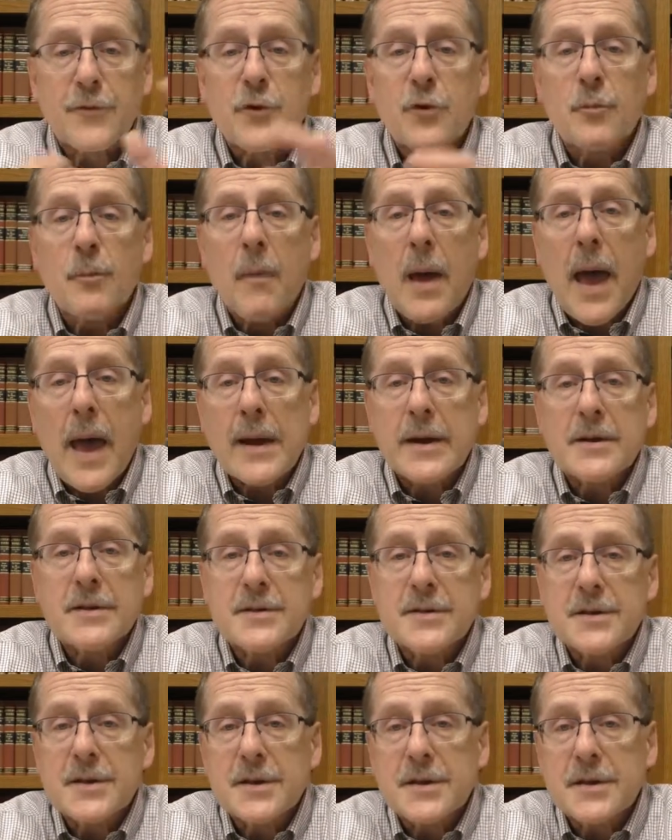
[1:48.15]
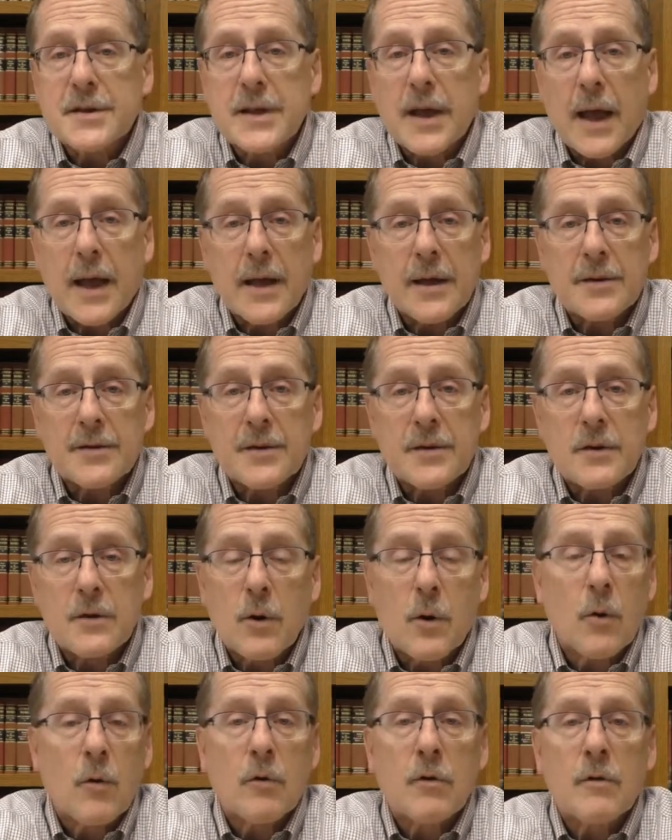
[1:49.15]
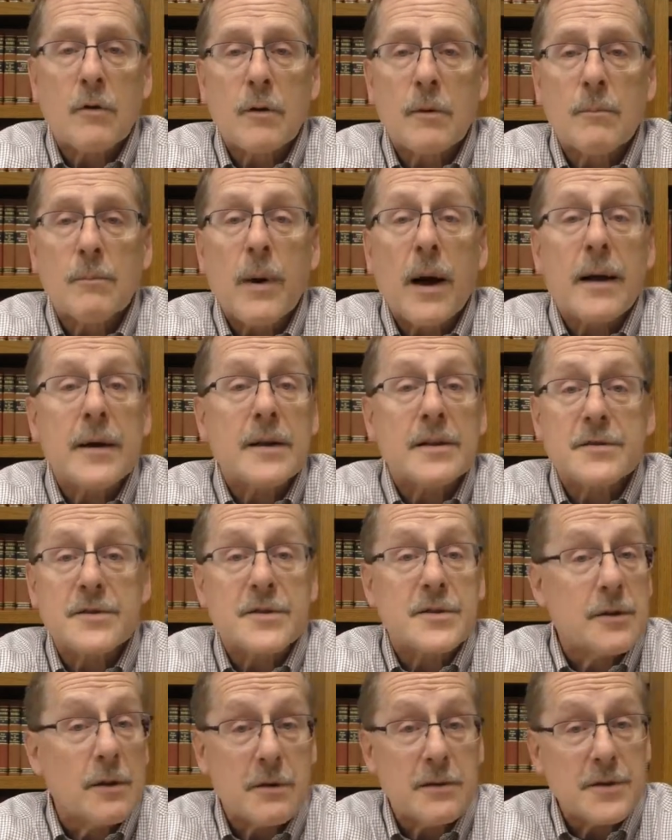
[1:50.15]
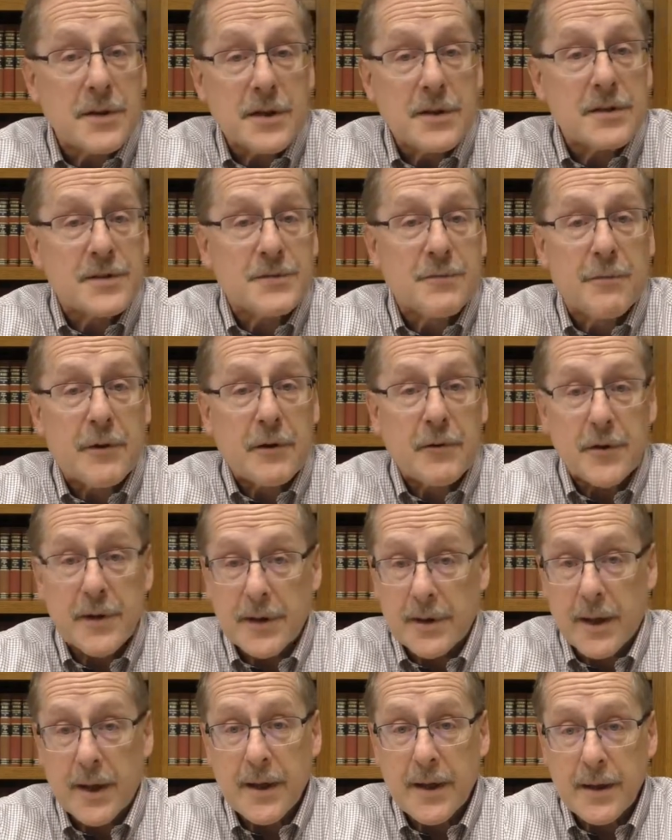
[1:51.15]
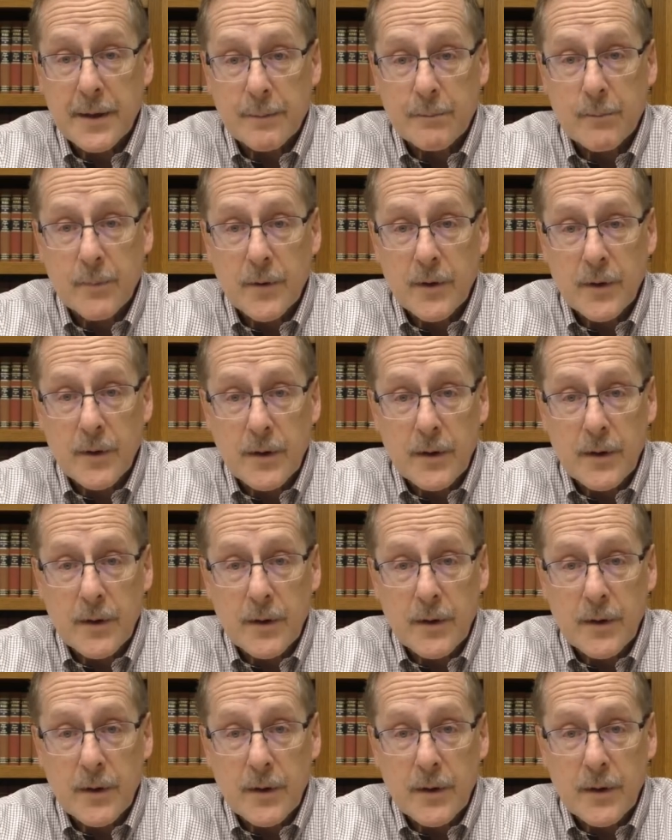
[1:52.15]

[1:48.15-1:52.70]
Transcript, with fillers: humanity and decorum by insulting his very name.